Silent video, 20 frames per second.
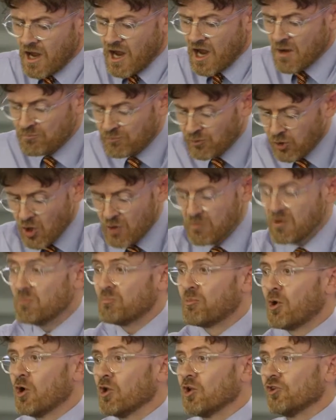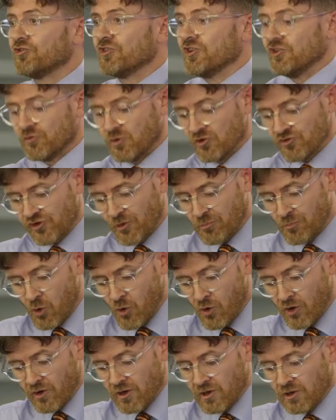Employment policies which
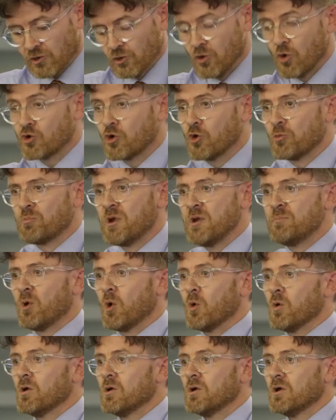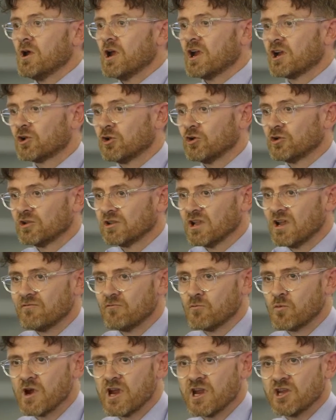support local people, including
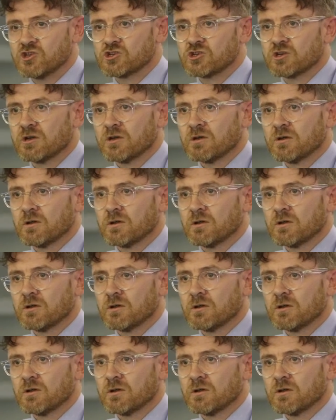living wage.